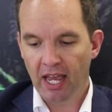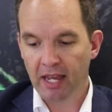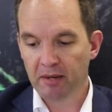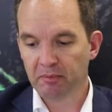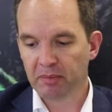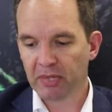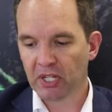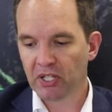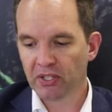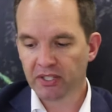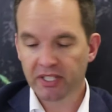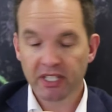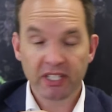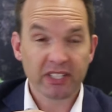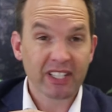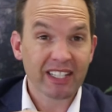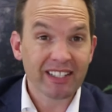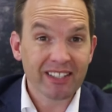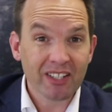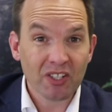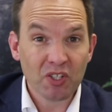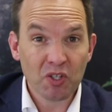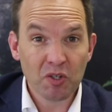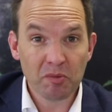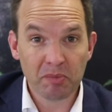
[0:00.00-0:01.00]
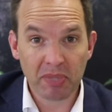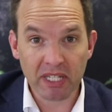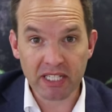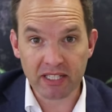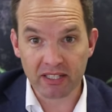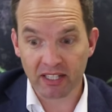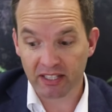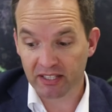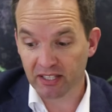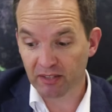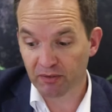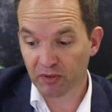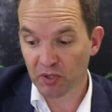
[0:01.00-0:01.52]
And because this is a new
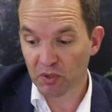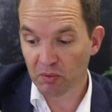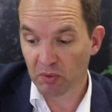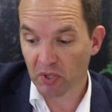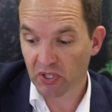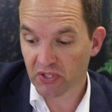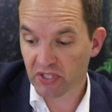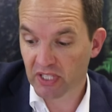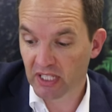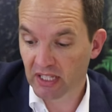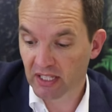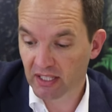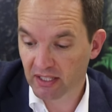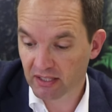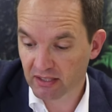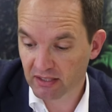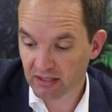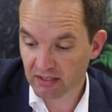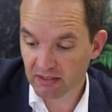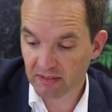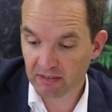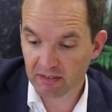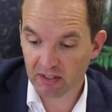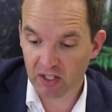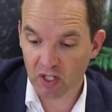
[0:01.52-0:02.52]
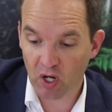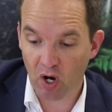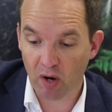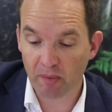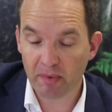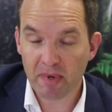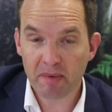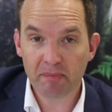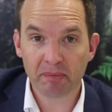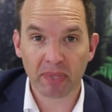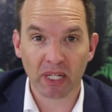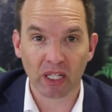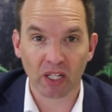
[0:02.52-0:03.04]
business, if you're watching this,
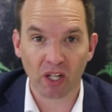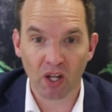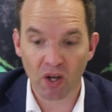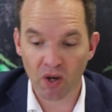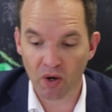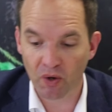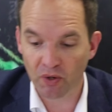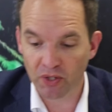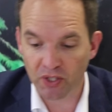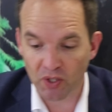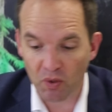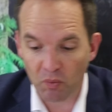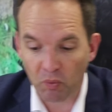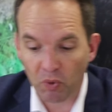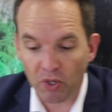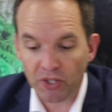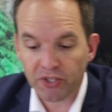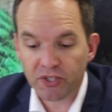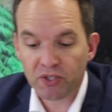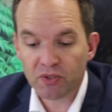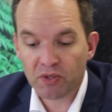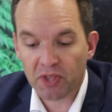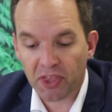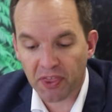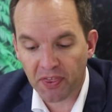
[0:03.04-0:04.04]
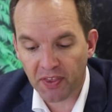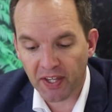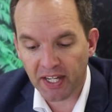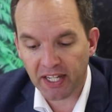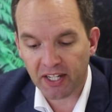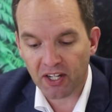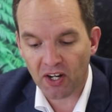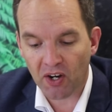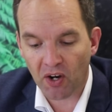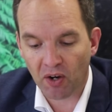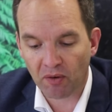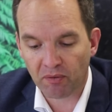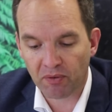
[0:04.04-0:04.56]
comment below, what do you think
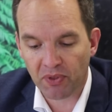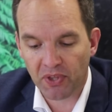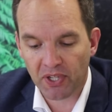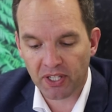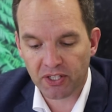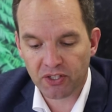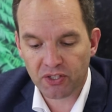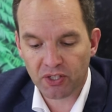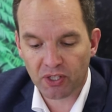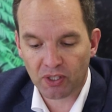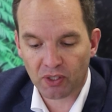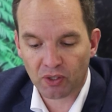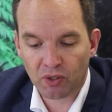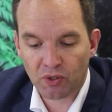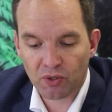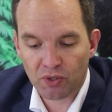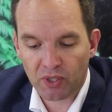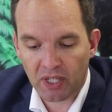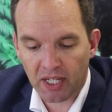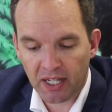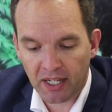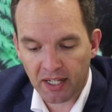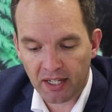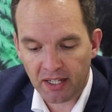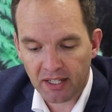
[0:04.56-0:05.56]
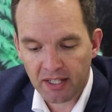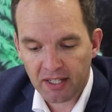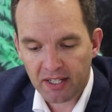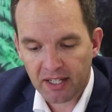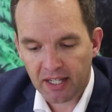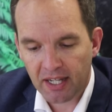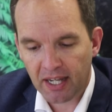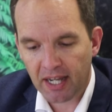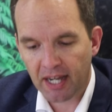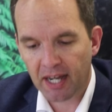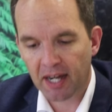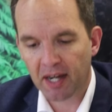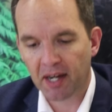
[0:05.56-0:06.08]
of the Tallulah,
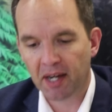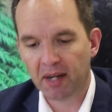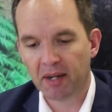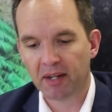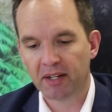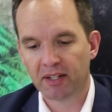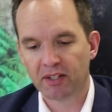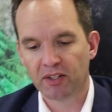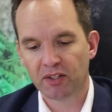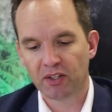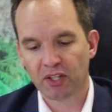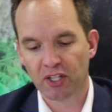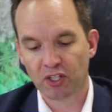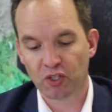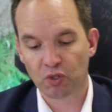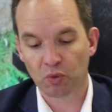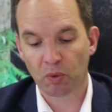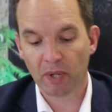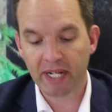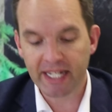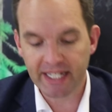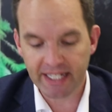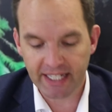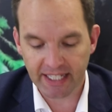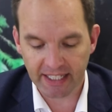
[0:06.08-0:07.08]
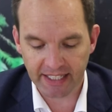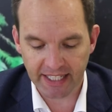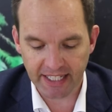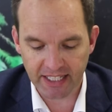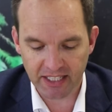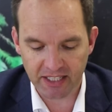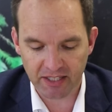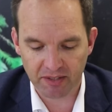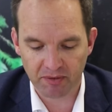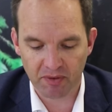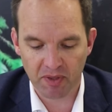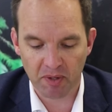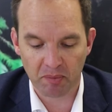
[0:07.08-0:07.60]
the Tween
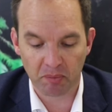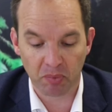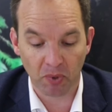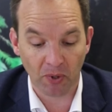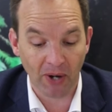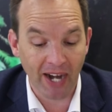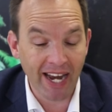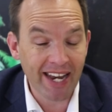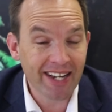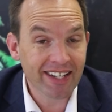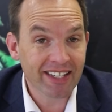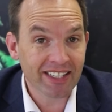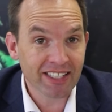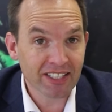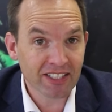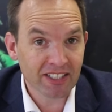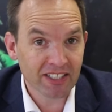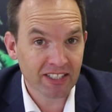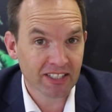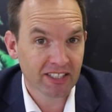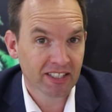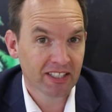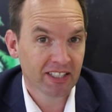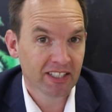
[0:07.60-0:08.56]
Collective, the branding?